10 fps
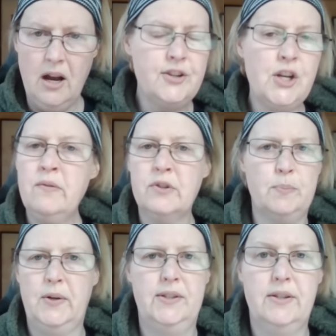I don't
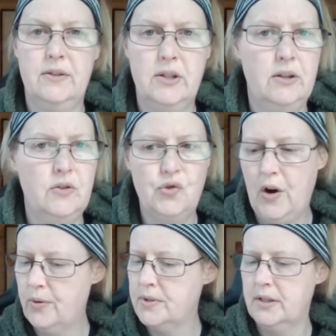respond to
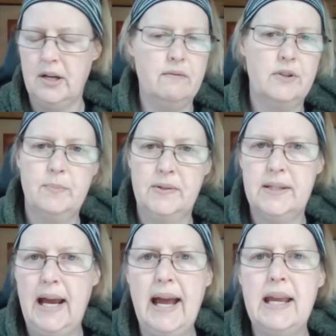trolls, I don't respond
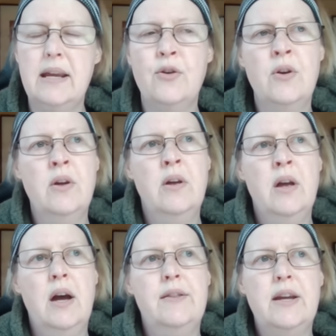to hate.
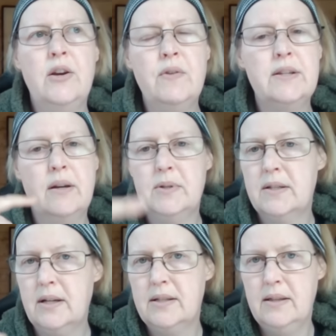And the only reason I'm
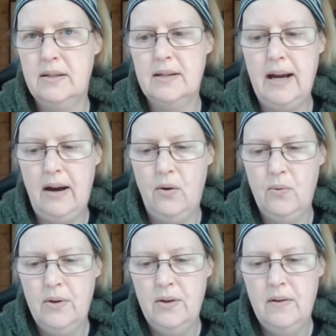discussing this
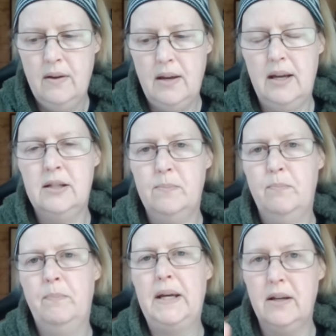now is
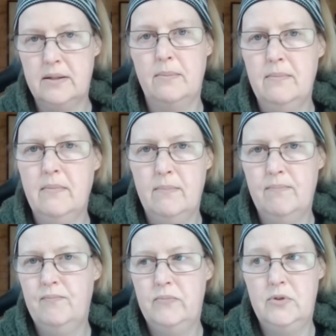because I'm
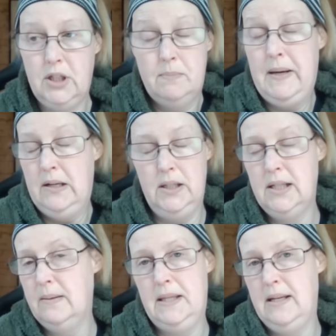just being
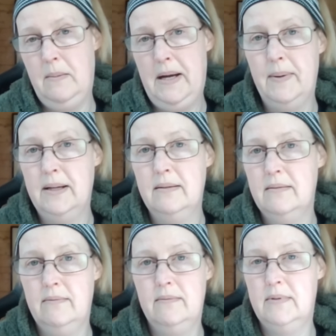honest with you about being
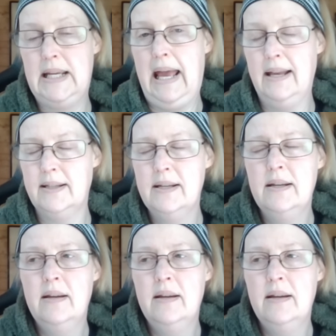scared.